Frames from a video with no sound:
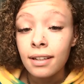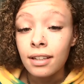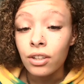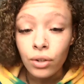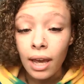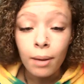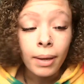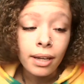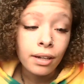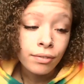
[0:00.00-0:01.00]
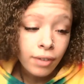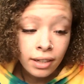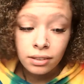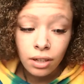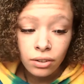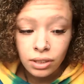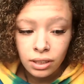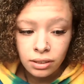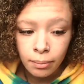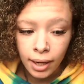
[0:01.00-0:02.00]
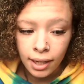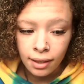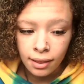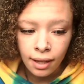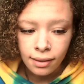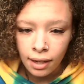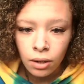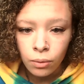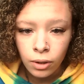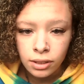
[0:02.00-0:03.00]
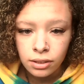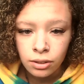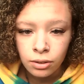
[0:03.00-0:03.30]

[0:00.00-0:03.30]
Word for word: You can't make your friends go see somebody that they don't want to,